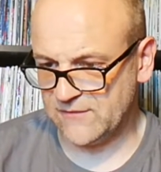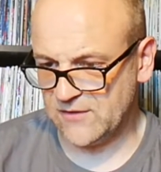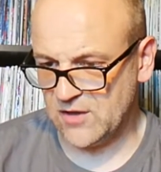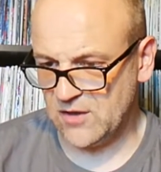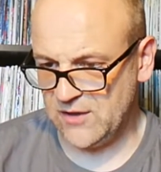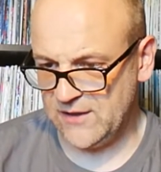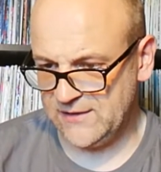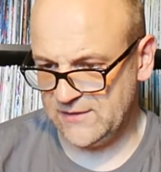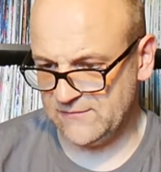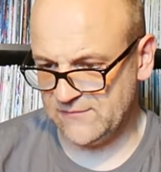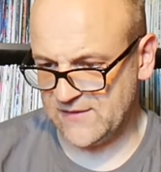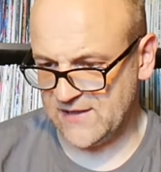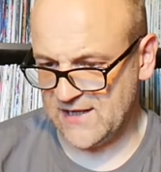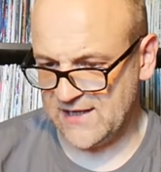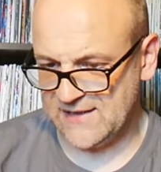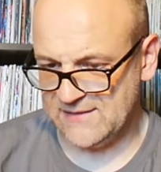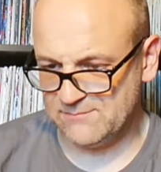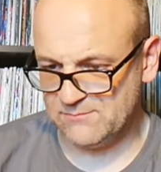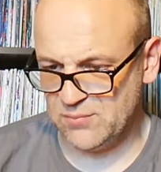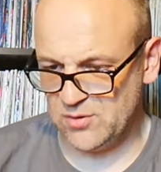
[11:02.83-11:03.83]
Kind of
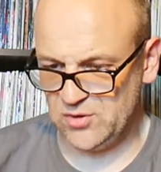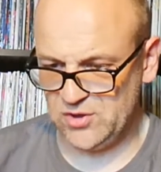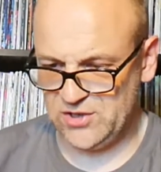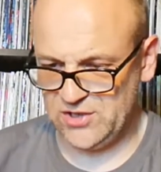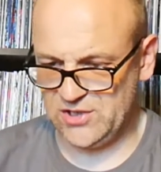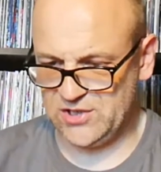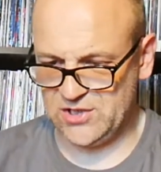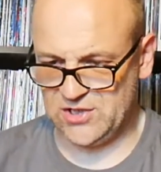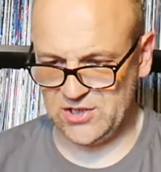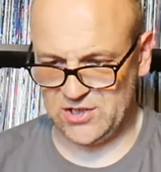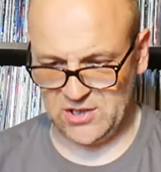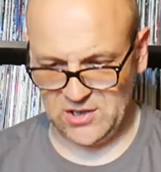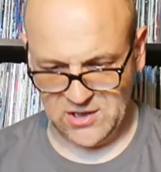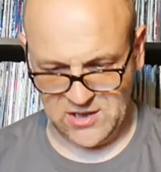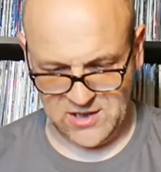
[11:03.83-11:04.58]
Kate Bushish